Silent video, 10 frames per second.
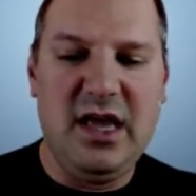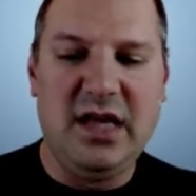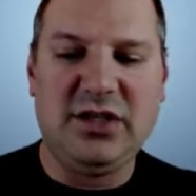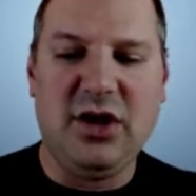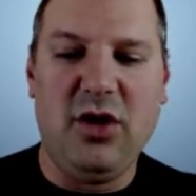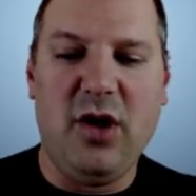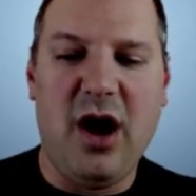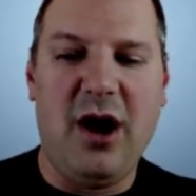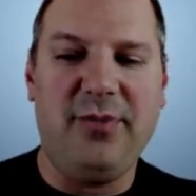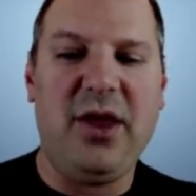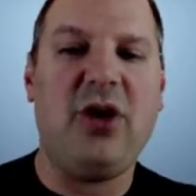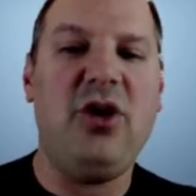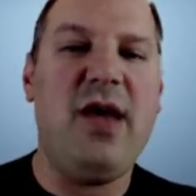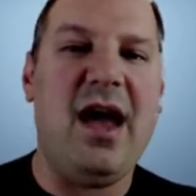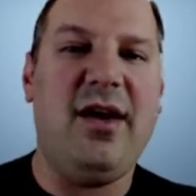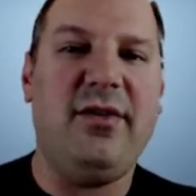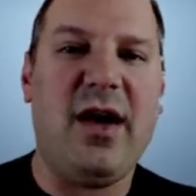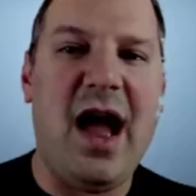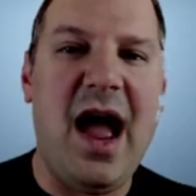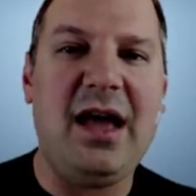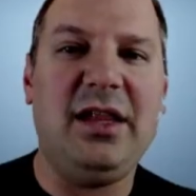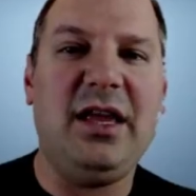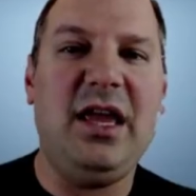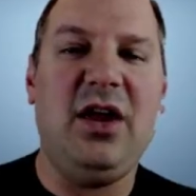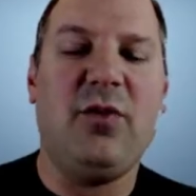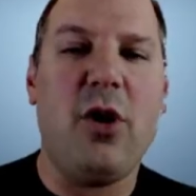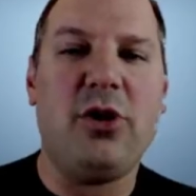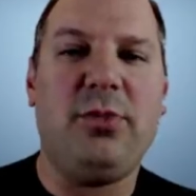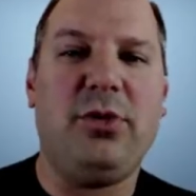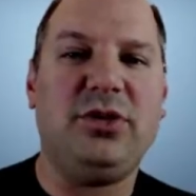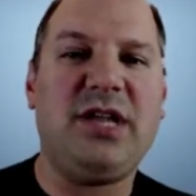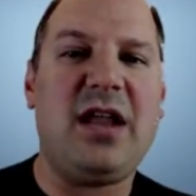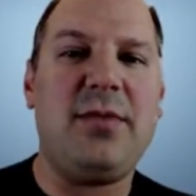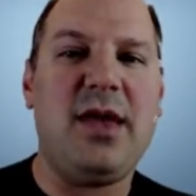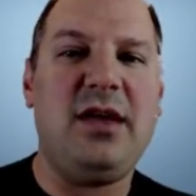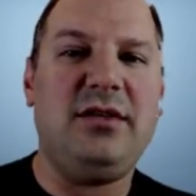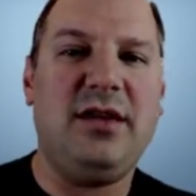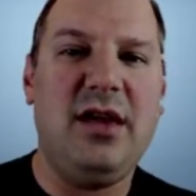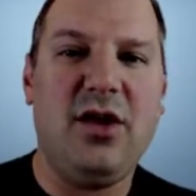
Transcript: And so there you have highly erodible sediment,